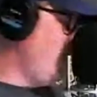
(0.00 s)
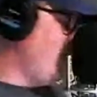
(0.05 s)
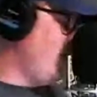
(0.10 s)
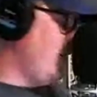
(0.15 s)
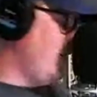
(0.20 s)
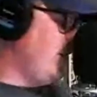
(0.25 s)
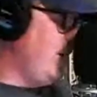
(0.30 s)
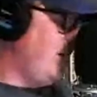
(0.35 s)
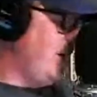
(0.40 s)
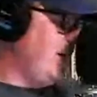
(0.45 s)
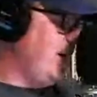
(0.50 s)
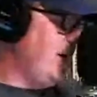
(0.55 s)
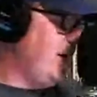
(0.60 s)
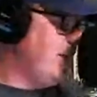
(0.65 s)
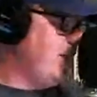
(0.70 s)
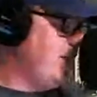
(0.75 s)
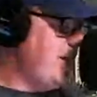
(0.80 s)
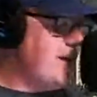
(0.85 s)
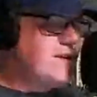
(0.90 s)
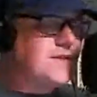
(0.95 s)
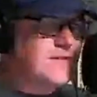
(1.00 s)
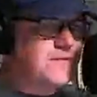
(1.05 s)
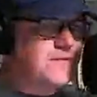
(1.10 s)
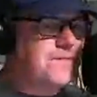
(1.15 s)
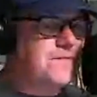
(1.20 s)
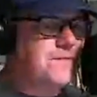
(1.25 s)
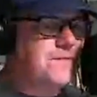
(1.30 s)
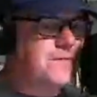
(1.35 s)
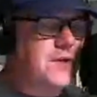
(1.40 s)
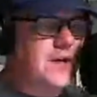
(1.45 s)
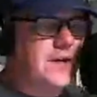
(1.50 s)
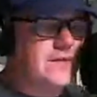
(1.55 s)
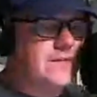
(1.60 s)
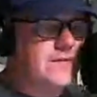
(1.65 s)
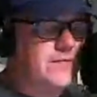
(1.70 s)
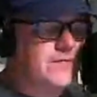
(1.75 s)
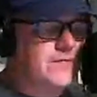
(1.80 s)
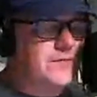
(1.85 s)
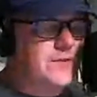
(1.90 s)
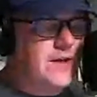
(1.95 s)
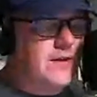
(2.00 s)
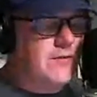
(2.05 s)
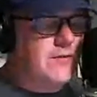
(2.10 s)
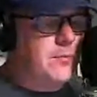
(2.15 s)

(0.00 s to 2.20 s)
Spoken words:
Well, thanks to